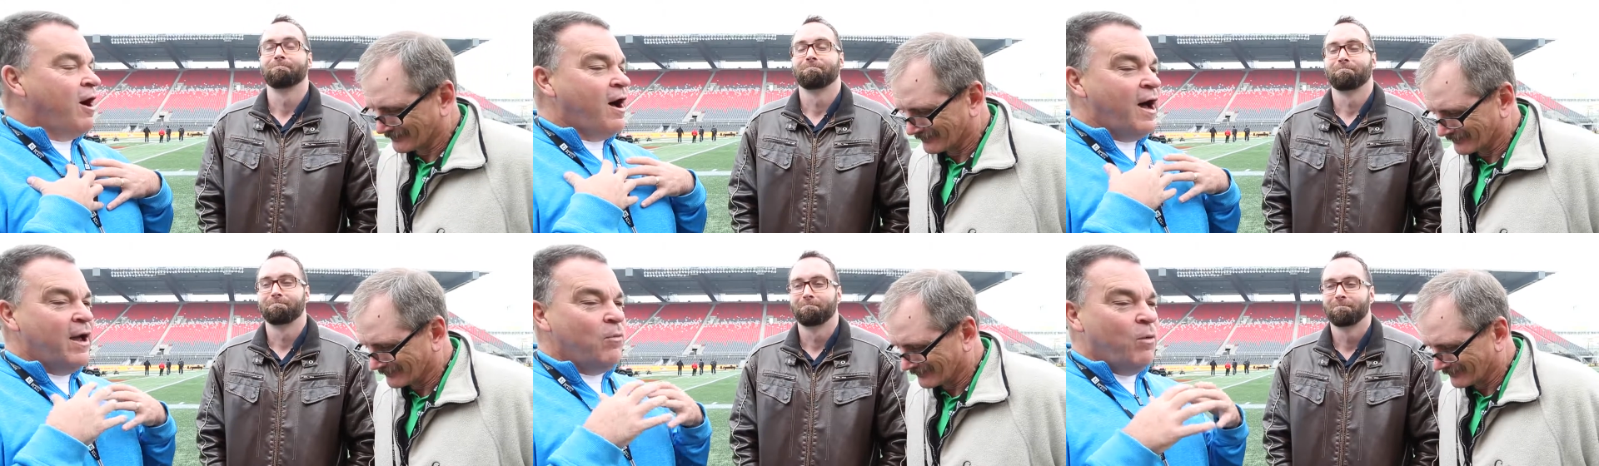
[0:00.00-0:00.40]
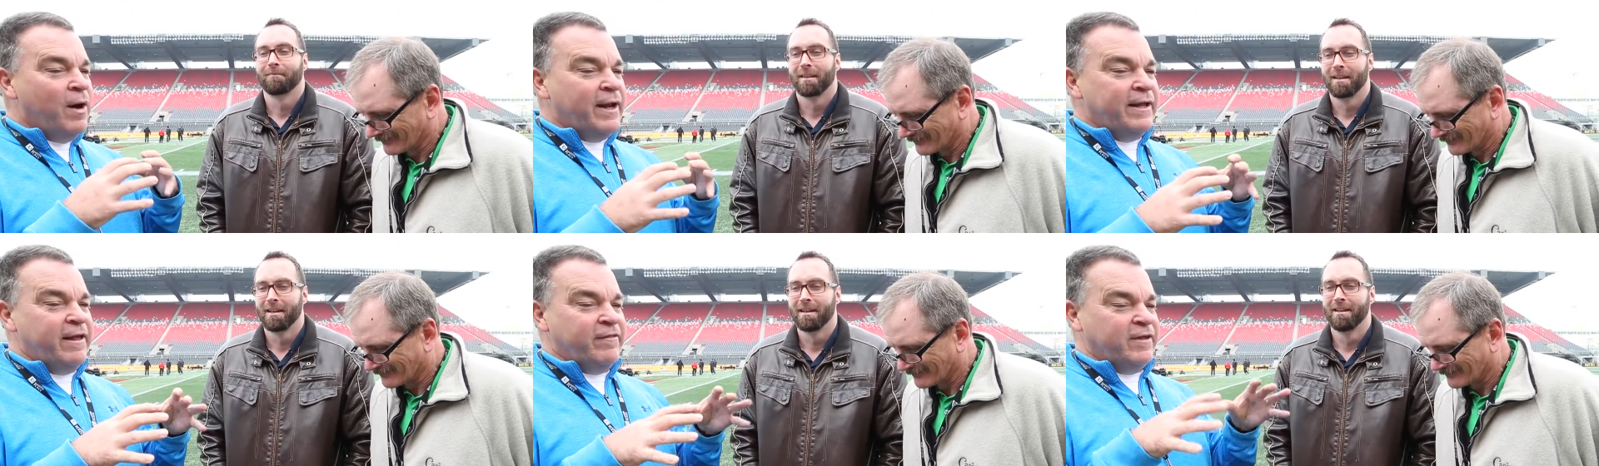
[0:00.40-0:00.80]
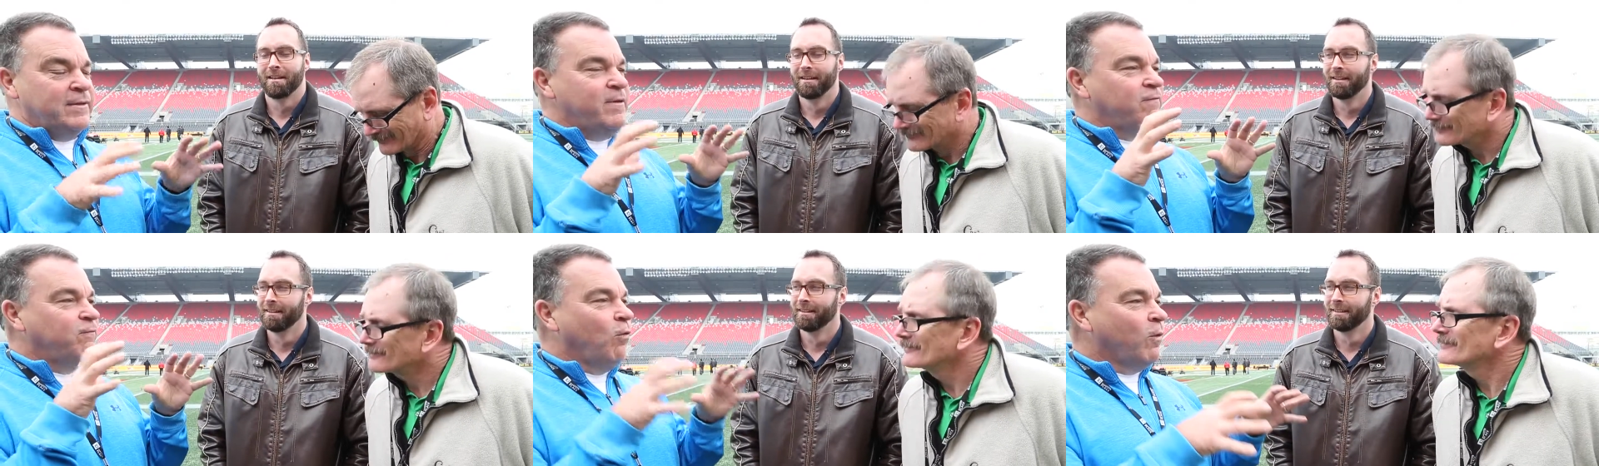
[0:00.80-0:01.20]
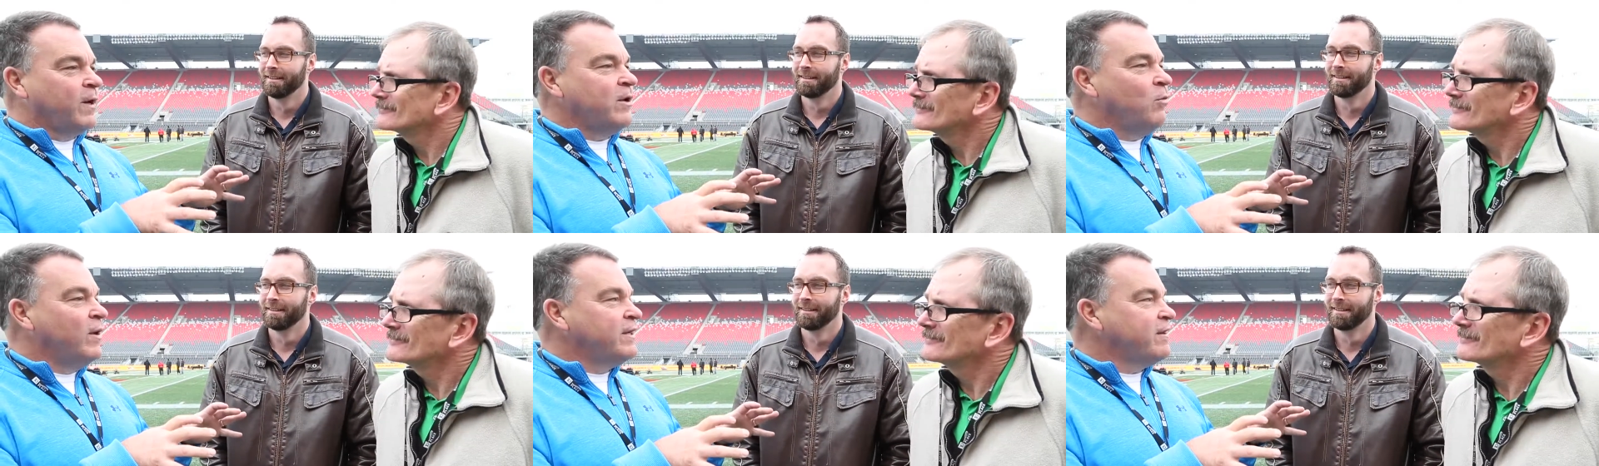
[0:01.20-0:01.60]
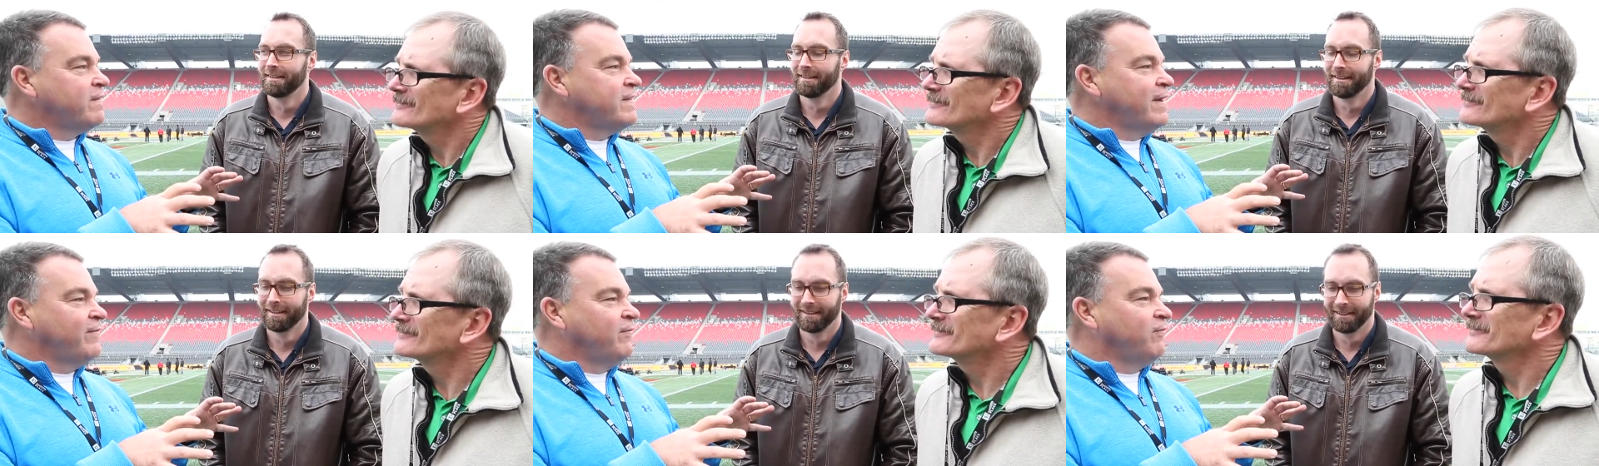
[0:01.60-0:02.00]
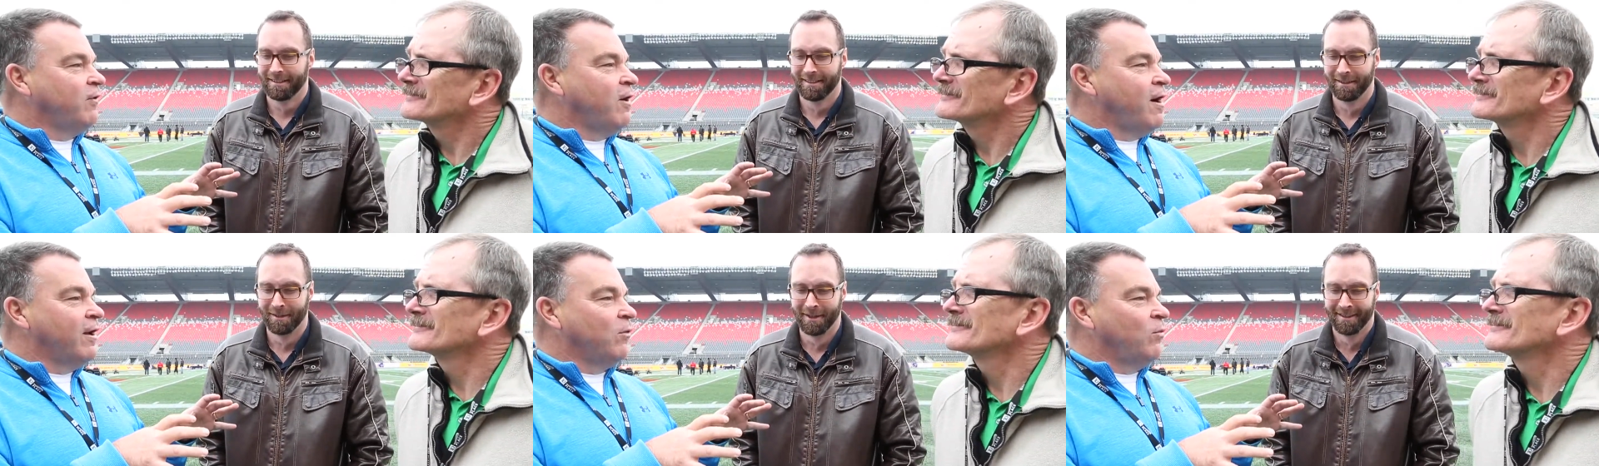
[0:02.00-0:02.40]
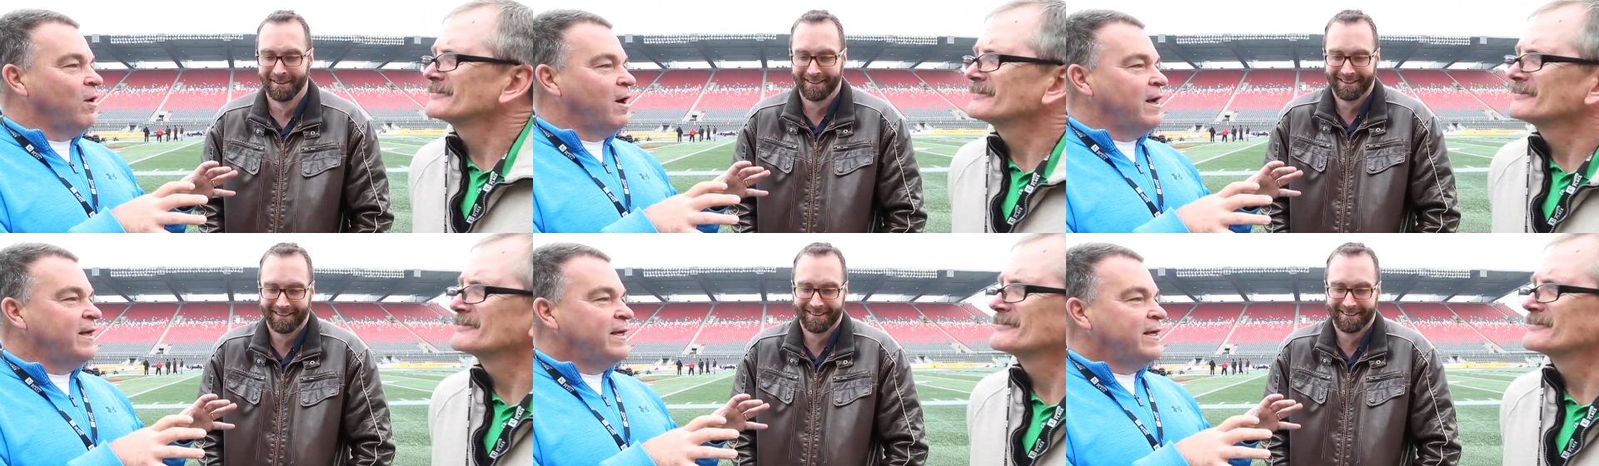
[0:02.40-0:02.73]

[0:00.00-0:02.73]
Speaker 1: I want it. It's going to be 41 to 7 for Ottawa.